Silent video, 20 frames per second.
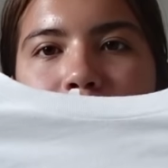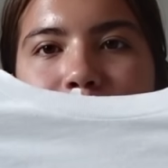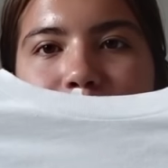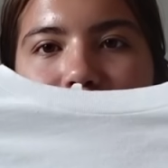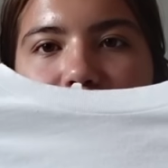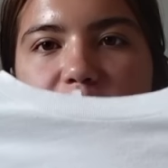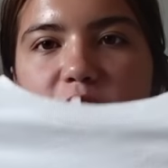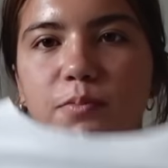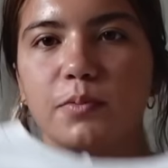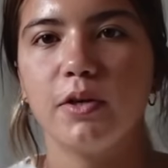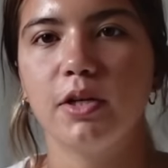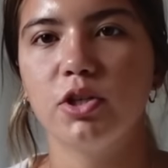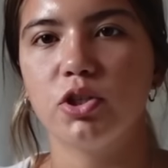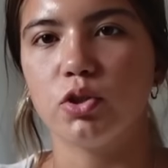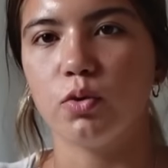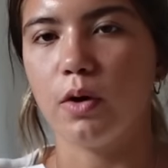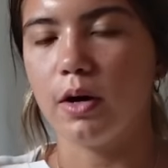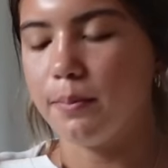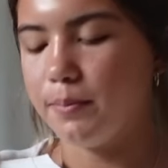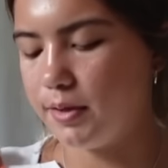It's just pretty
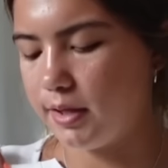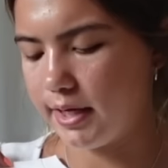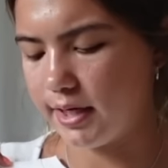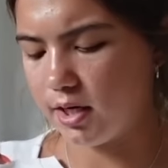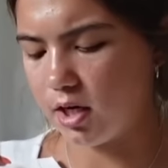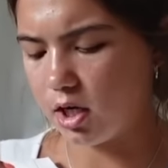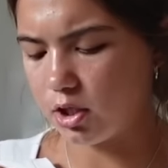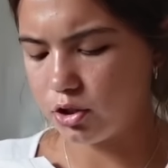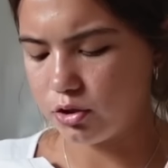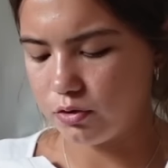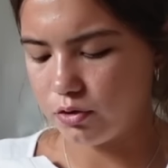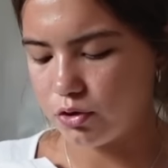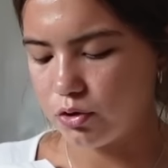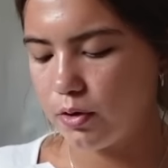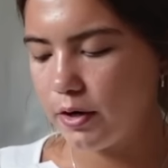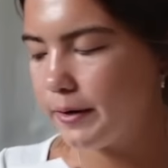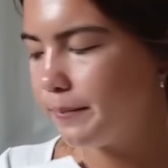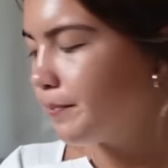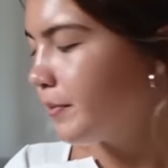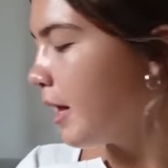short, but, like, not too
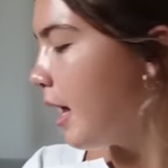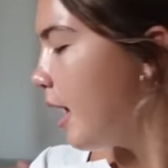short.